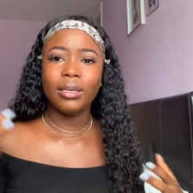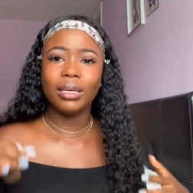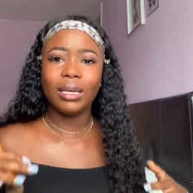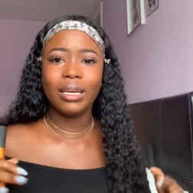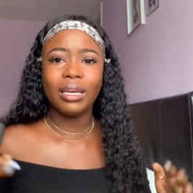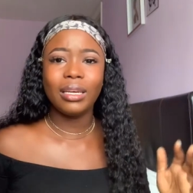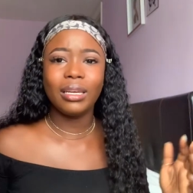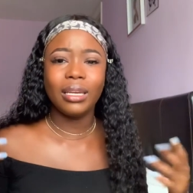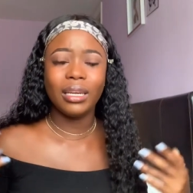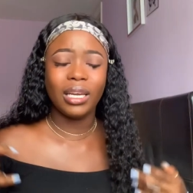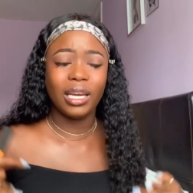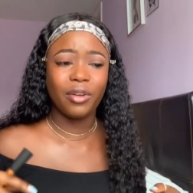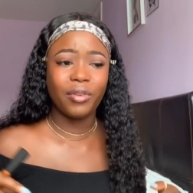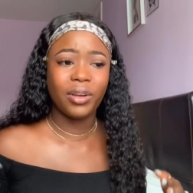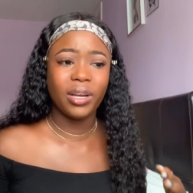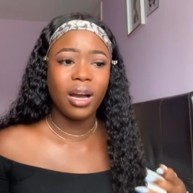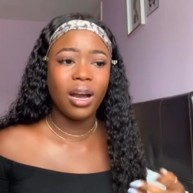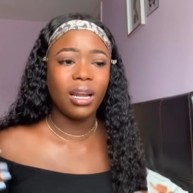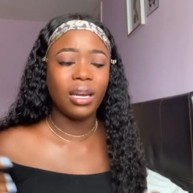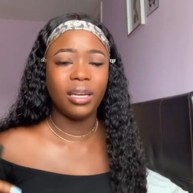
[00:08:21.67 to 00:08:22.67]
get rid
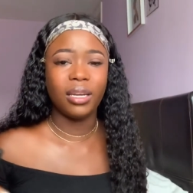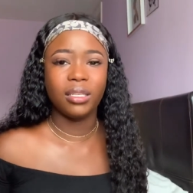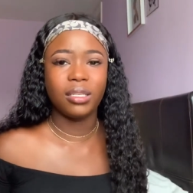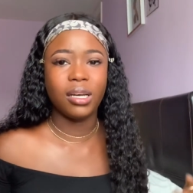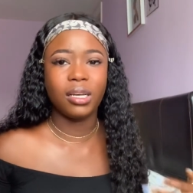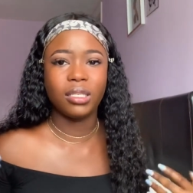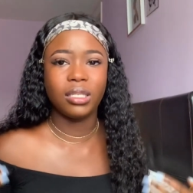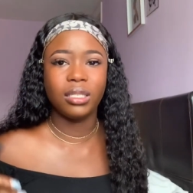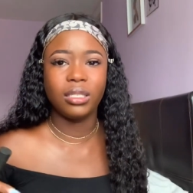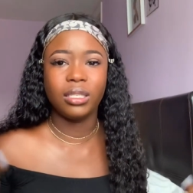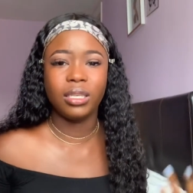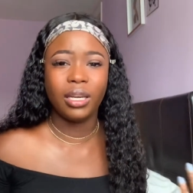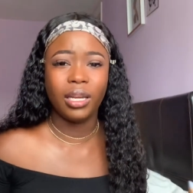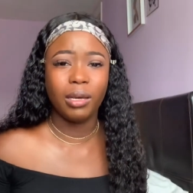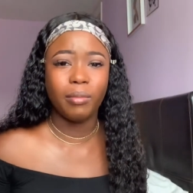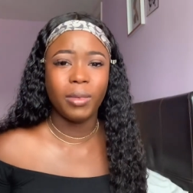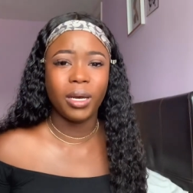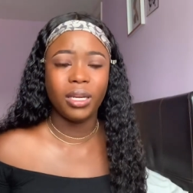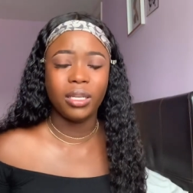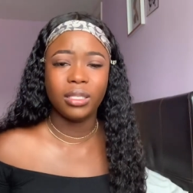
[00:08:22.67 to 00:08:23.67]
of all of the toxins in your
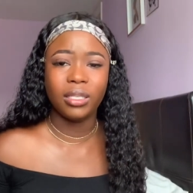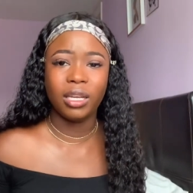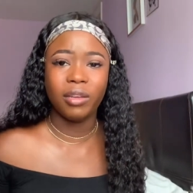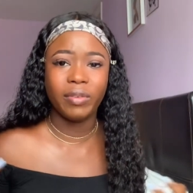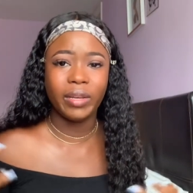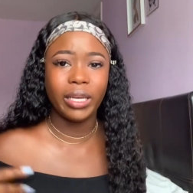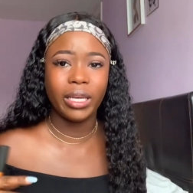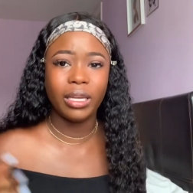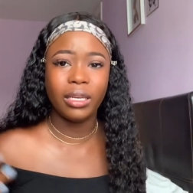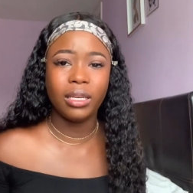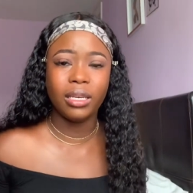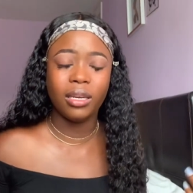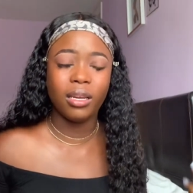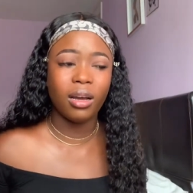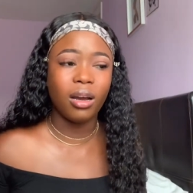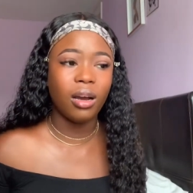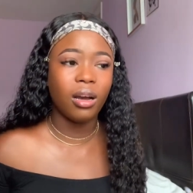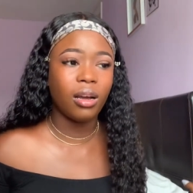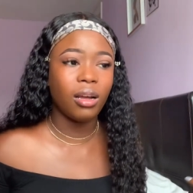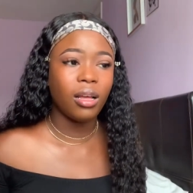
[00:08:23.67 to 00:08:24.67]
body. So if your kidney
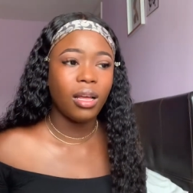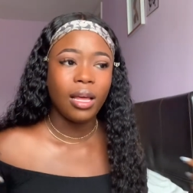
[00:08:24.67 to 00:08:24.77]
now